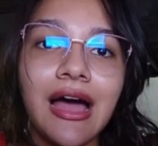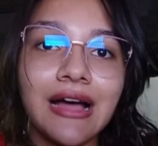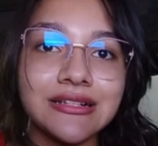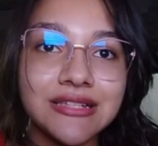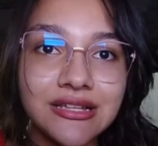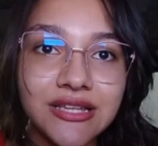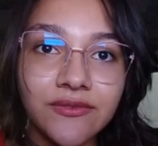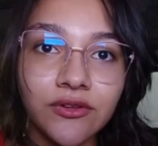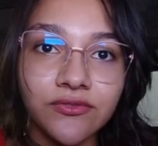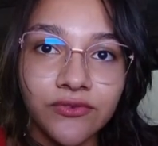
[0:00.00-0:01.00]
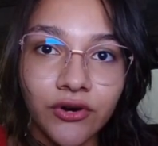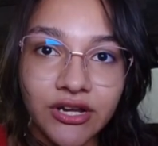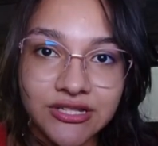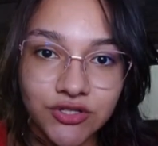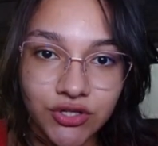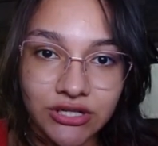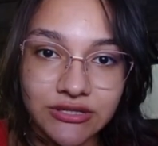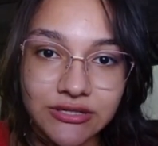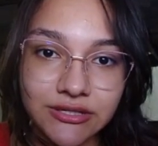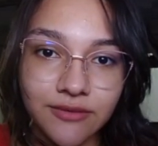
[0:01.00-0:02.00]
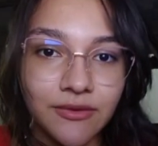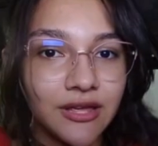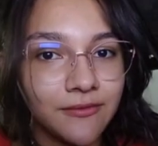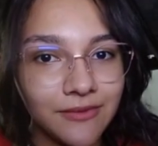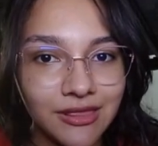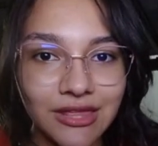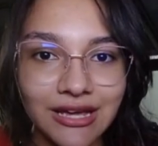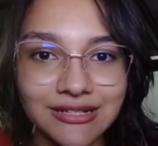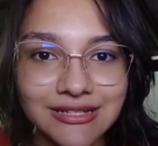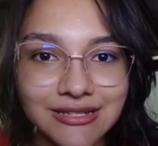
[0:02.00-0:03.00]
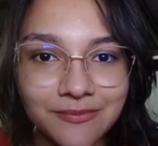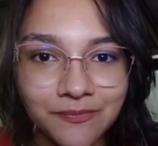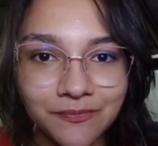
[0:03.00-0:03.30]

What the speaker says: accessible for students. Thanks.